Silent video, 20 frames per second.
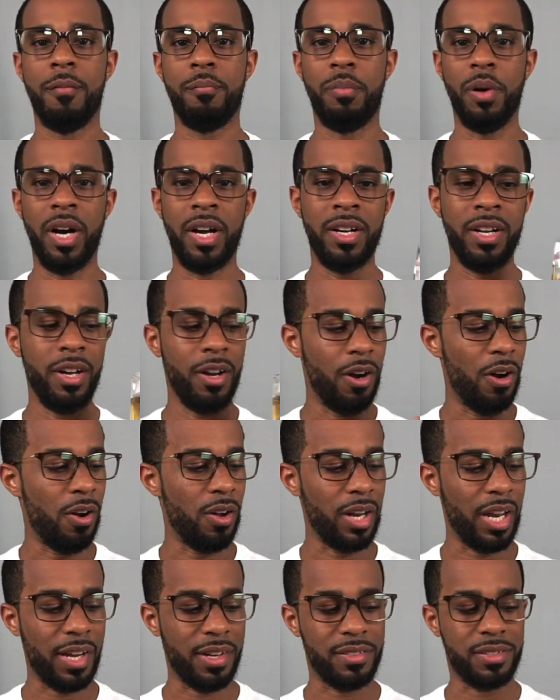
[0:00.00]
But
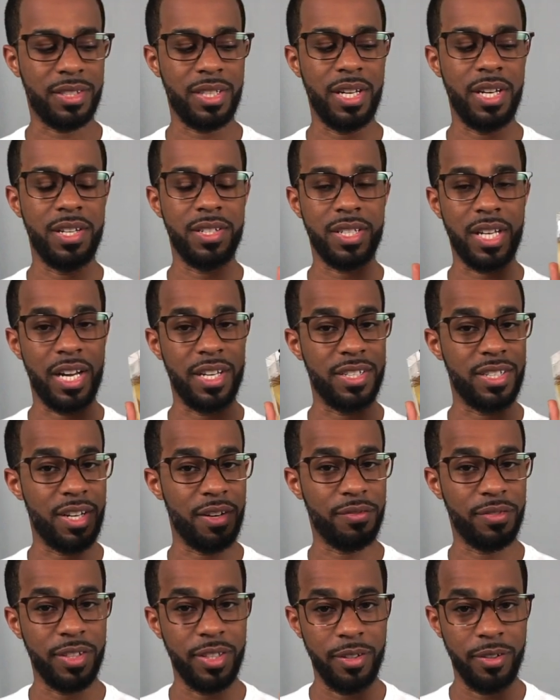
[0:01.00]
all I can say is I
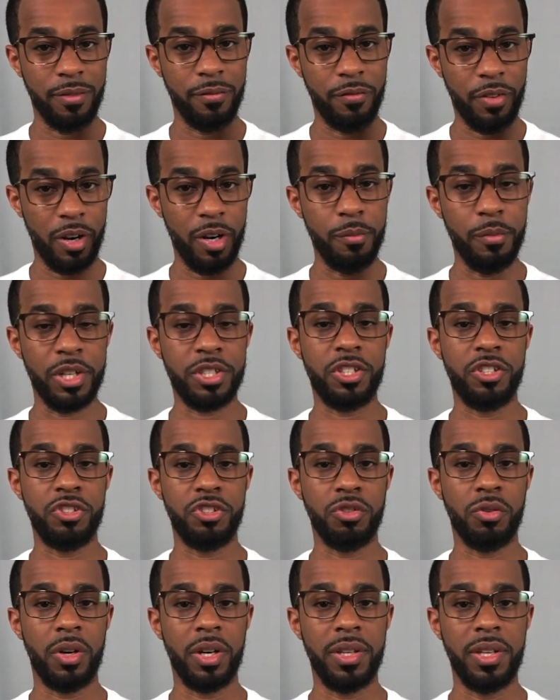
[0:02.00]
definitely very much
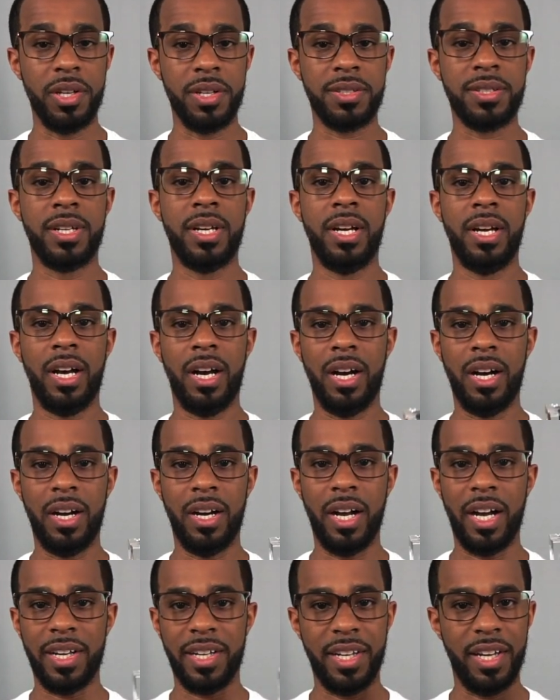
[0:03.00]
enjoy this. Uh,
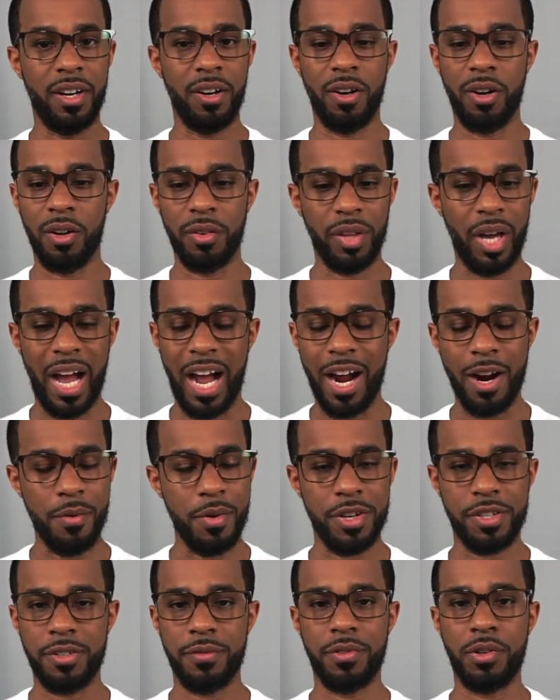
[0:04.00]
I get all the
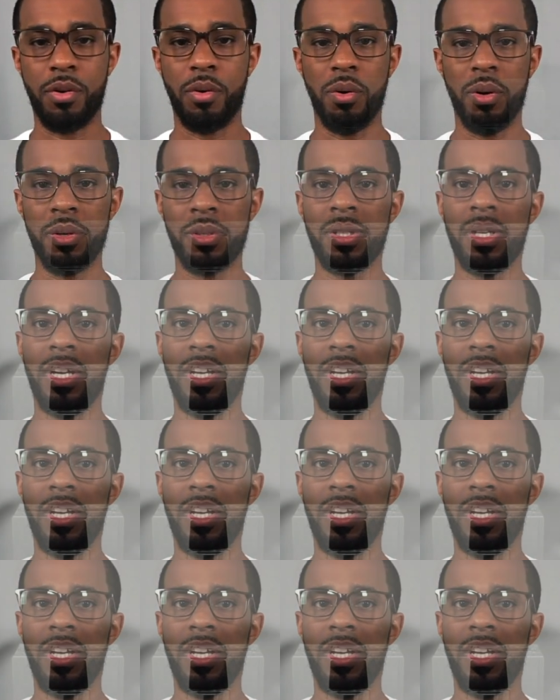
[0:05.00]
iris, of course.